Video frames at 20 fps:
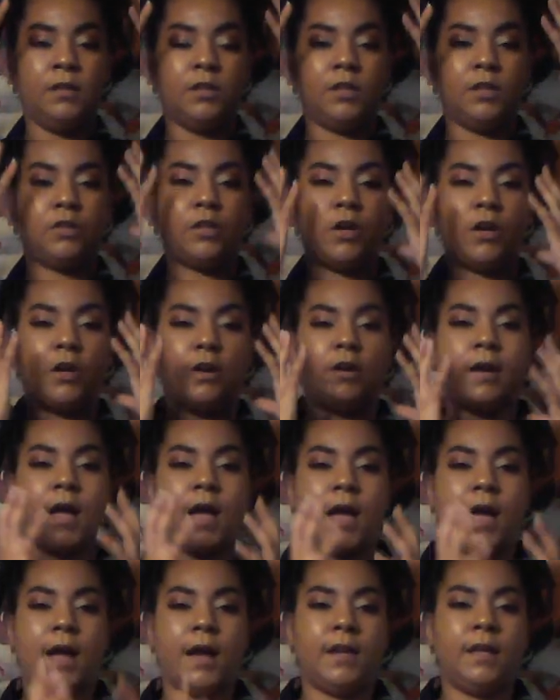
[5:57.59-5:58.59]
the third
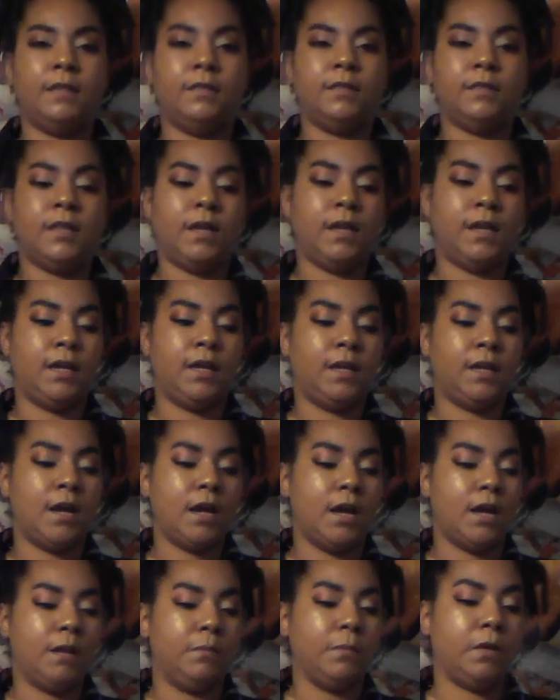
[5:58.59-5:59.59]
eye, and then
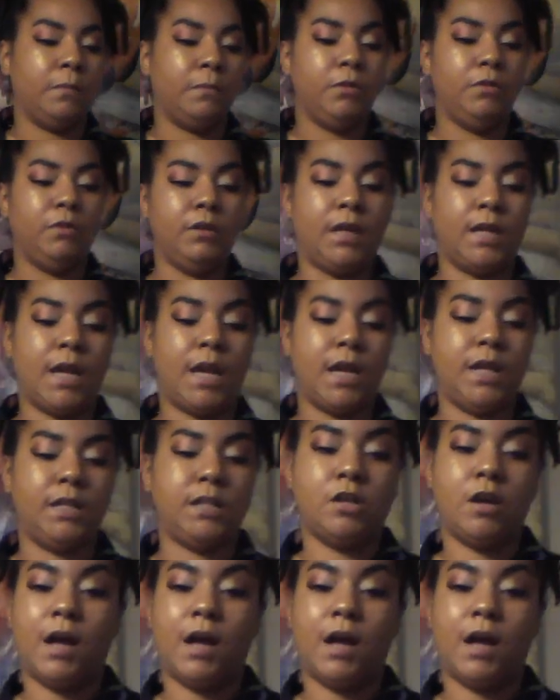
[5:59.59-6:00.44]
communicate.